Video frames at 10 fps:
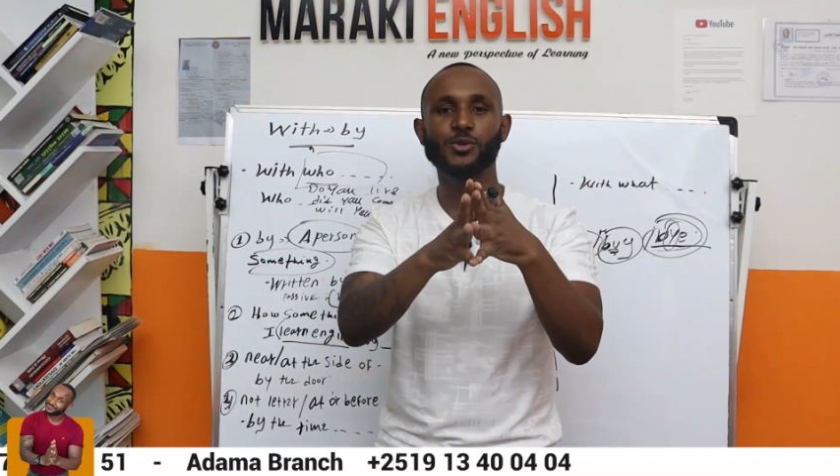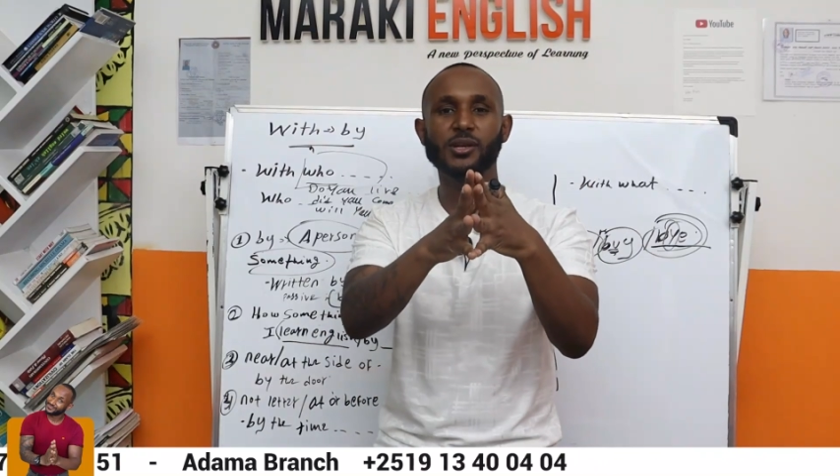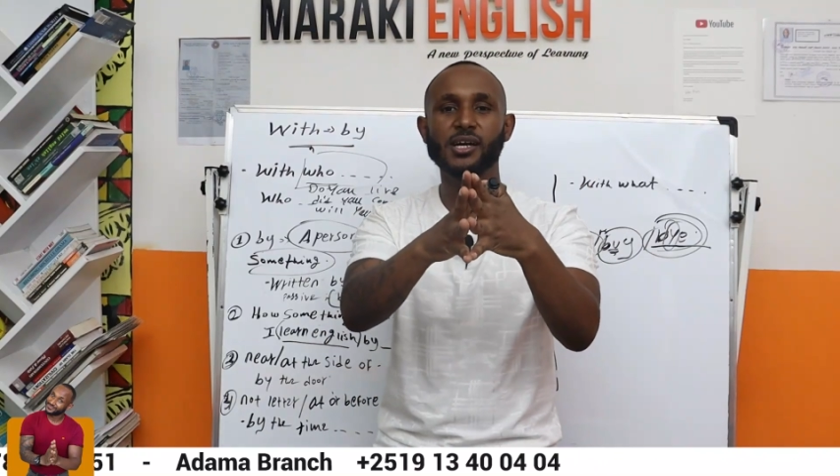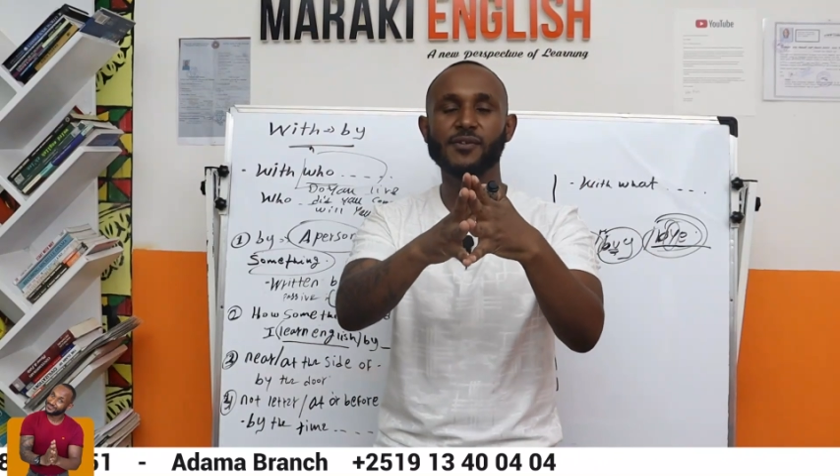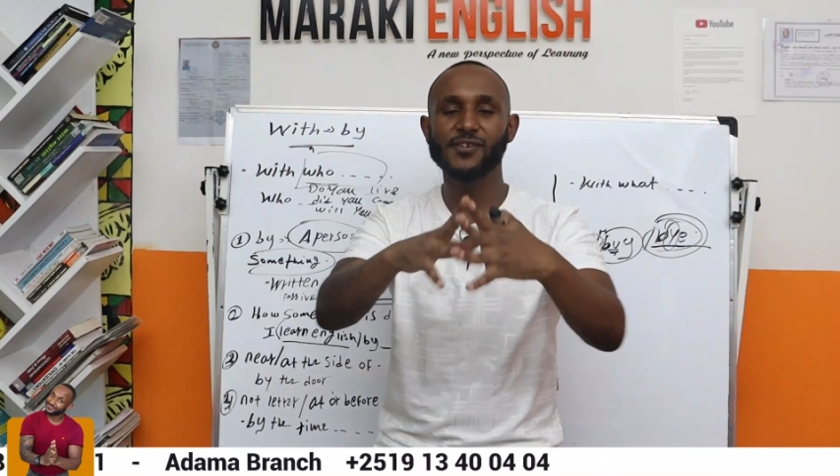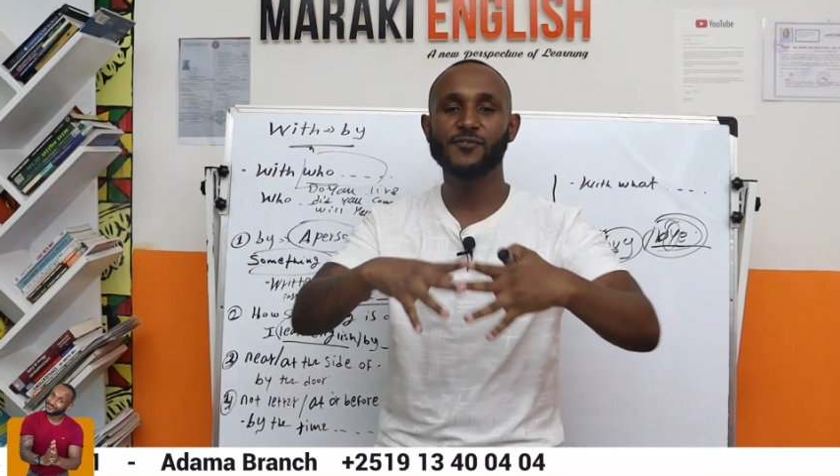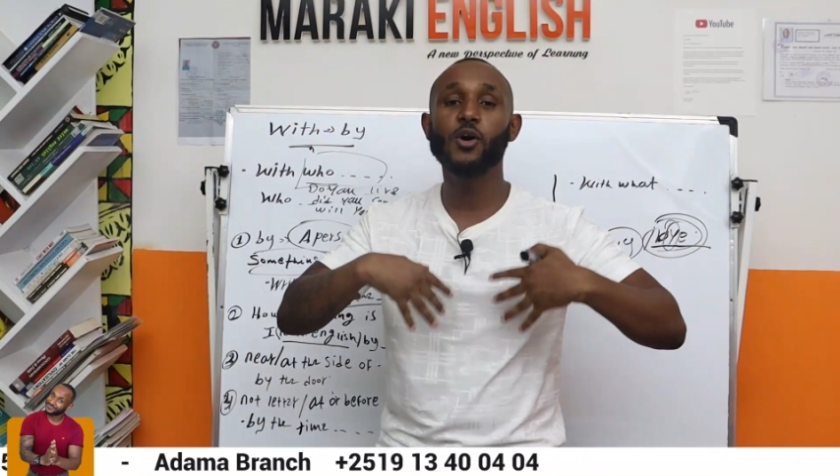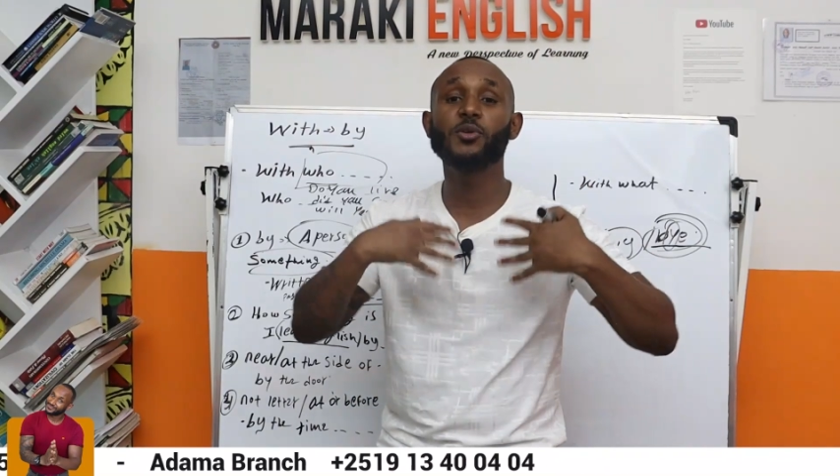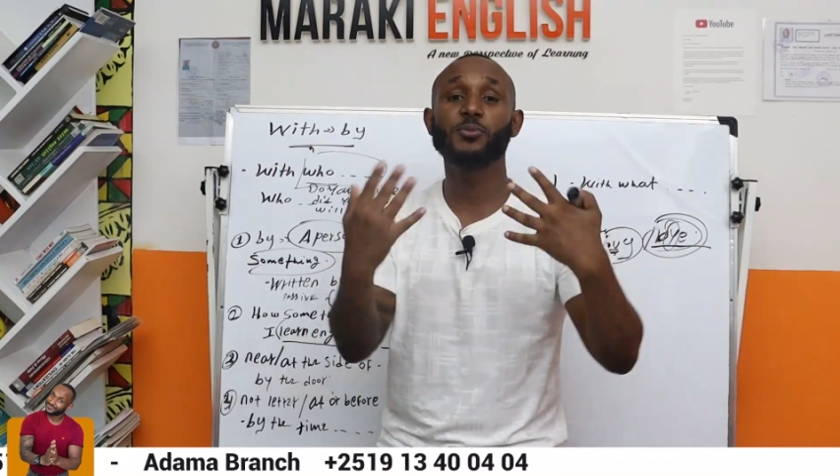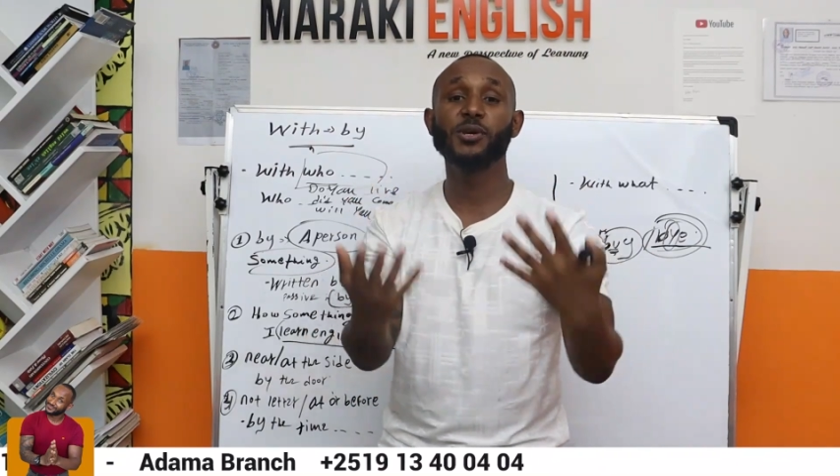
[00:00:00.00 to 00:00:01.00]
your love
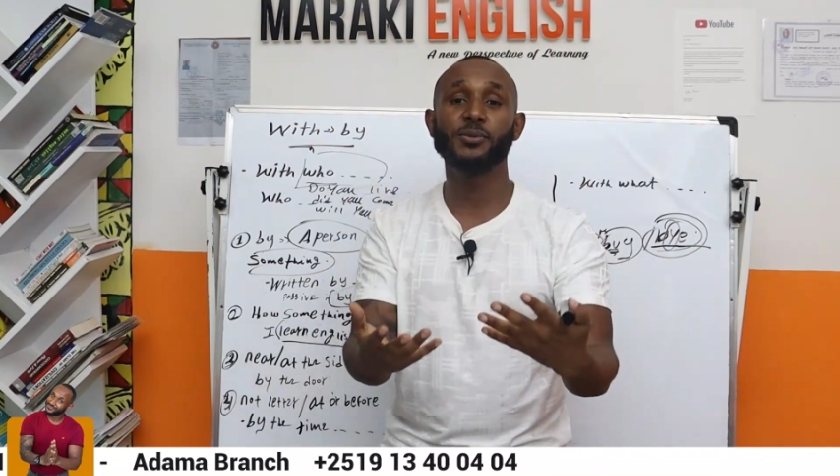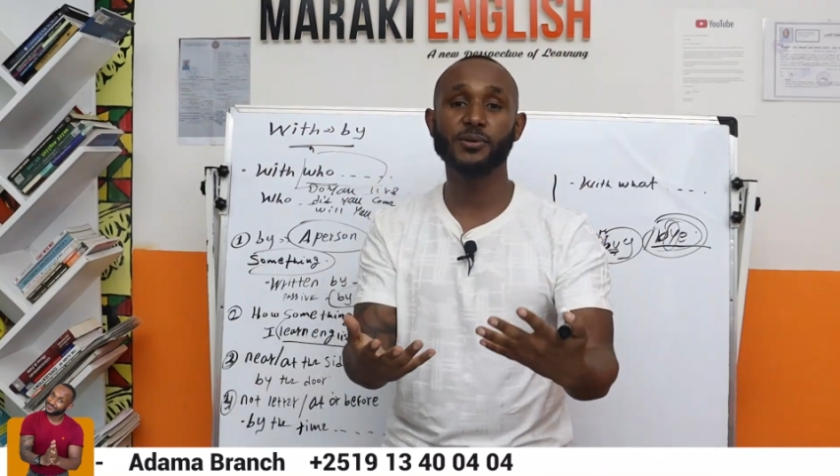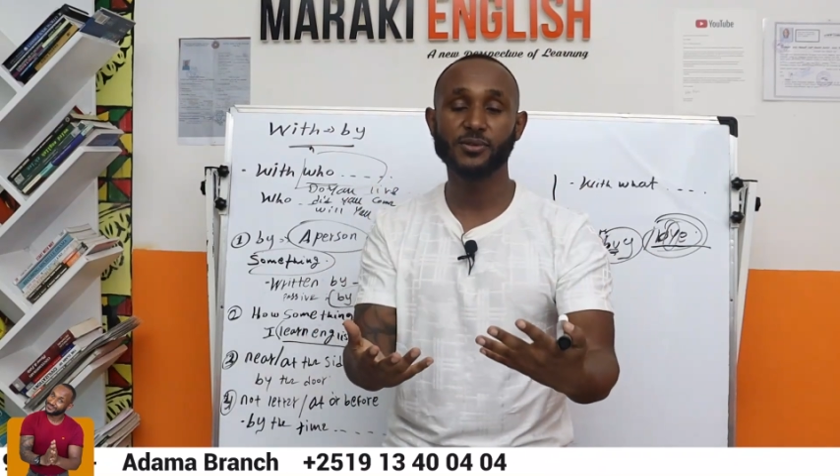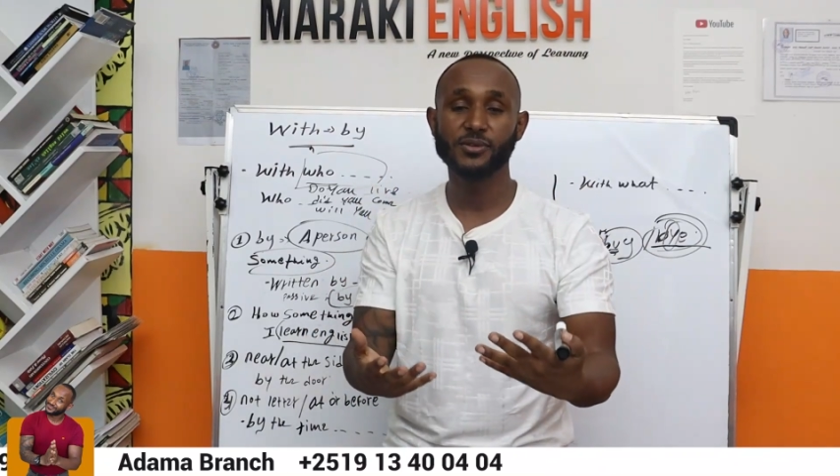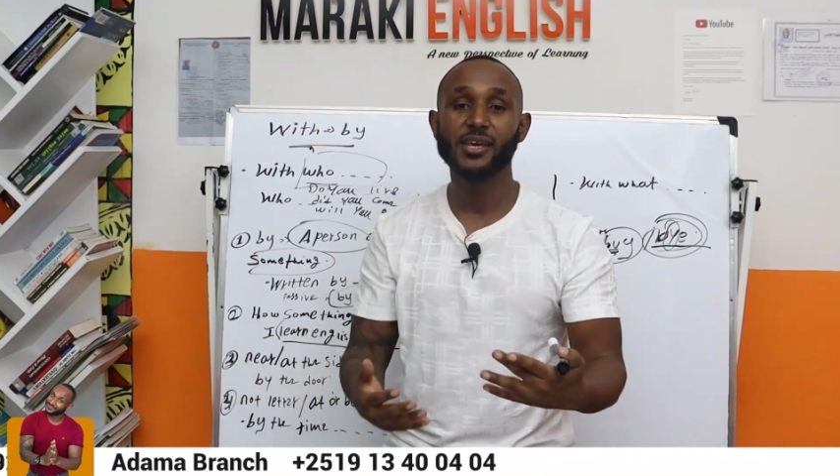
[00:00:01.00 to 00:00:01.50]
for other people?